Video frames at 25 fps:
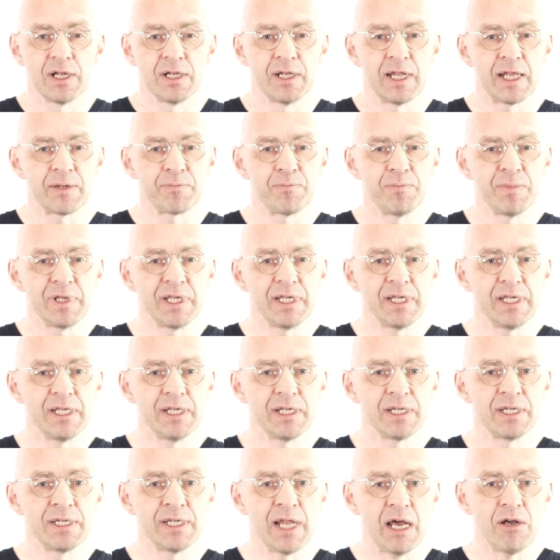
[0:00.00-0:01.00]
Let
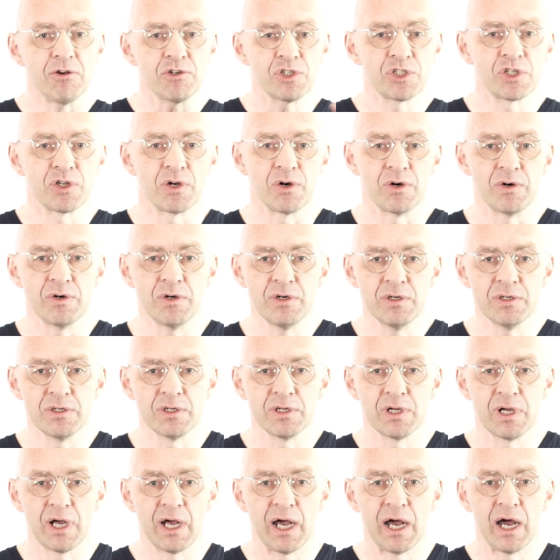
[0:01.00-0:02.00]
me now show
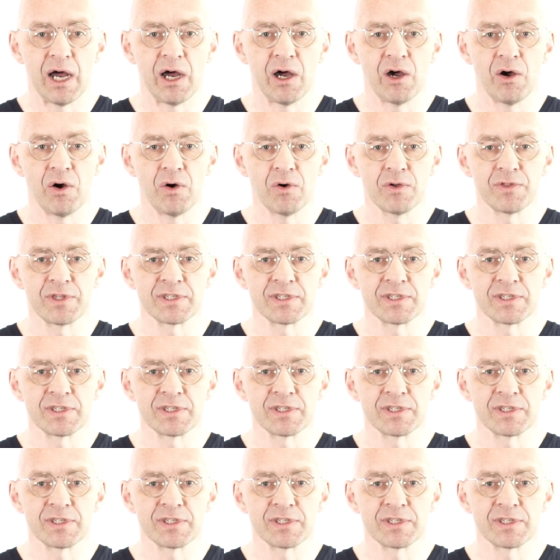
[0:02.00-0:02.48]
how